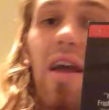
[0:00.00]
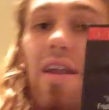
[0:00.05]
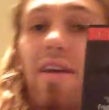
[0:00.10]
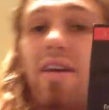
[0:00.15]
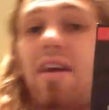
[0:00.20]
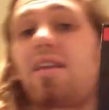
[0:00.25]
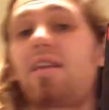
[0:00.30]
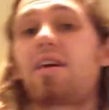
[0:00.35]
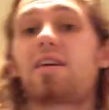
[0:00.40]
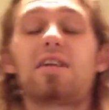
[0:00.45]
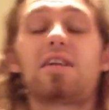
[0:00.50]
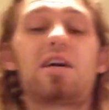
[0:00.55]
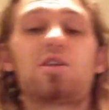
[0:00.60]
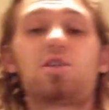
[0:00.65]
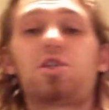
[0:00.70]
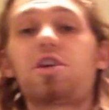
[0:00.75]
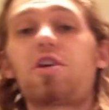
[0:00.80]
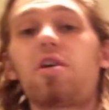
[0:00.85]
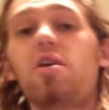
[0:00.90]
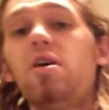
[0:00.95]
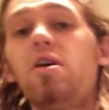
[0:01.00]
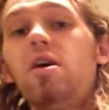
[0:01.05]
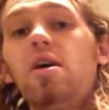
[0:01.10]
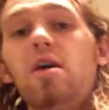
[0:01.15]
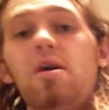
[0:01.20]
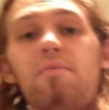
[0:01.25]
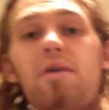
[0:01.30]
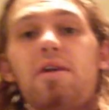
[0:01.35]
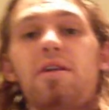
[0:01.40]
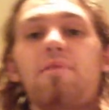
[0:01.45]
And again, like last year,
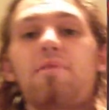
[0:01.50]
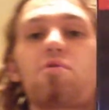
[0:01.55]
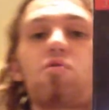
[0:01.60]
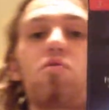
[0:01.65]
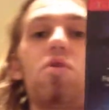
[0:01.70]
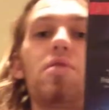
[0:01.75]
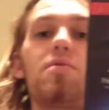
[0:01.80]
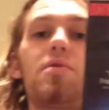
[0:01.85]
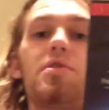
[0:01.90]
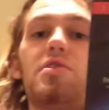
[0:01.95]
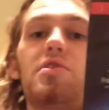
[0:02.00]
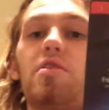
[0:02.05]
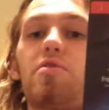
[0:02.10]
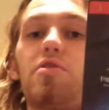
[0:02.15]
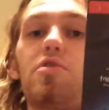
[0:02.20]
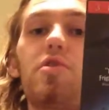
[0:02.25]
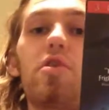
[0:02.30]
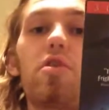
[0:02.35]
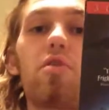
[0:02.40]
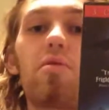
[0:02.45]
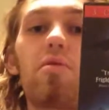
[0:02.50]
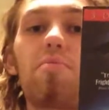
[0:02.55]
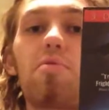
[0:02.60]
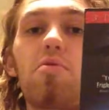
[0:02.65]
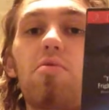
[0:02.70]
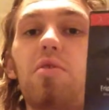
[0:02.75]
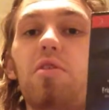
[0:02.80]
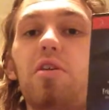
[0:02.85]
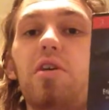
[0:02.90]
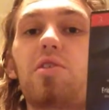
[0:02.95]
my number 1 was their New York
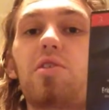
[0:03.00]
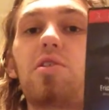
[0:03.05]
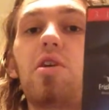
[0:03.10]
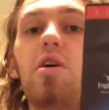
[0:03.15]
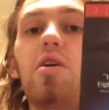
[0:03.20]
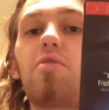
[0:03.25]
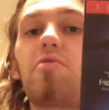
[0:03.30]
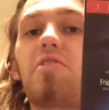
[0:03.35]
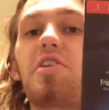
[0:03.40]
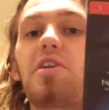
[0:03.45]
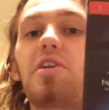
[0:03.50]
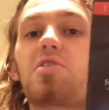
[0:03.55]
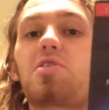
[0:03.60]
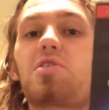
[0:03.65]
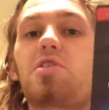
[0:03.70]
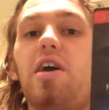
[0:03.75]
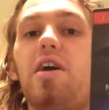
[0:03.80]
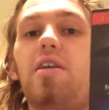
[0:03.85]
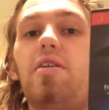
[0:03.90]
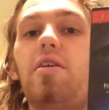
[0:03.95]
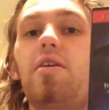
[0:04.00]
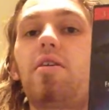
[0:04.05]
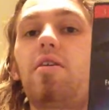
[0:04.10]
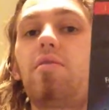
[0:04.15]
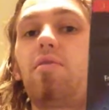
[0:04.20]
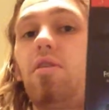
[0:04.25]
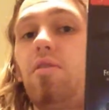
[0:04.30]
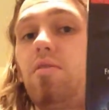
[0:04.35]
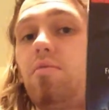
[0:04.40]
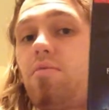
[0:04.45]
Ripper release, 3-disc set.
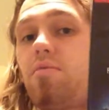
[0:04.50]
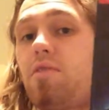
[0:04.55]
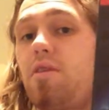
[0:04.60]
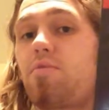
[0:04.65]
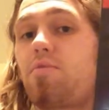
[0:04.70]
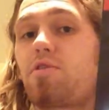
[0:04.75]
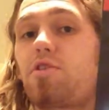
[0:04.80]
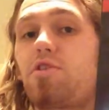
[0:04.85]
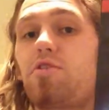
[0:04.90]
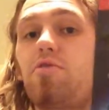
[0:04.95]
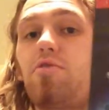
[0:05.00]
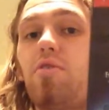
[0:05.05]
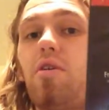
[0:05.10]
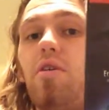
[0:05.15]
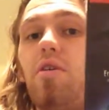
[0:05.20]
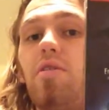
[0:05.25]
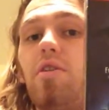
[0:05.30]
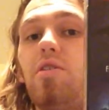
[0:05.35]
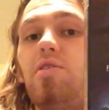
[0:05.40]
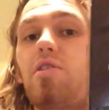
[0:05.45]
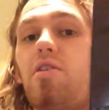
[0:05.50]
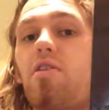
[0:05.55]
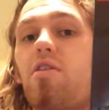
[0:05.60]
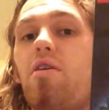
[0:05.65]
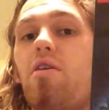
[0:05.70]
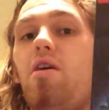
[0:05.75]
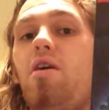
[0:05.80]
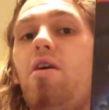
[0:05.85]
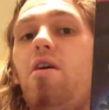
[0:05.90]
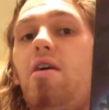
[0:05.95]
Well, number 2 this
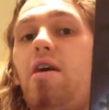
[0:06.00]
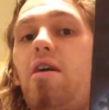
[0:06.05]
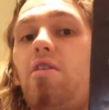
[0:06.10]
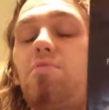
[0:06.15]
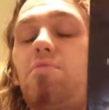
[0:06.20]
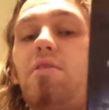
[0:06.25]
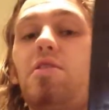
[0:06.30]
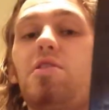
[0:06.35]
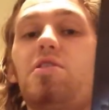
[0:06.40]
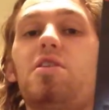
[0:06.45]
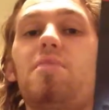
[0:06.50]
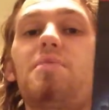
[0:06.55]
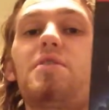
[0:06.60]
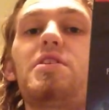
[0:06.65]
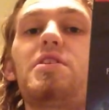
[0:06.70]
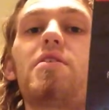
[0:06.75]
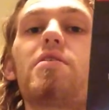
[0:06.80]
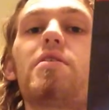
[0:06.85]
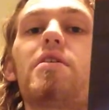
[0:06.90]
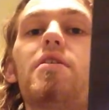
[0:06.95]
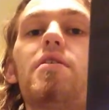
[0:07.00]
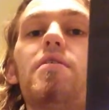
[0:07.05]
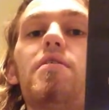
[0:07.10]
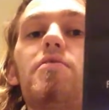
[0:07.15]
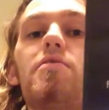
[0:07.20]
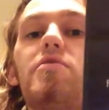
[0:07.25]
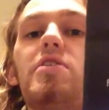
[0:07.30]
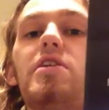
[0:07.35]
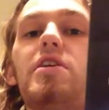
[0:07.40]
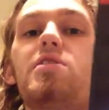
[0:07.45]
year, House by the Cemetery,
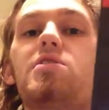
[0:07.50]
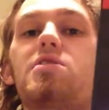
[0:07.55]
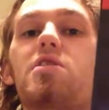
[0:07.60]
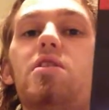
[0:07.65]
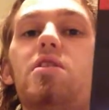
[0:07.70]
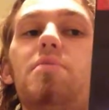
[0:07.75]
3-disc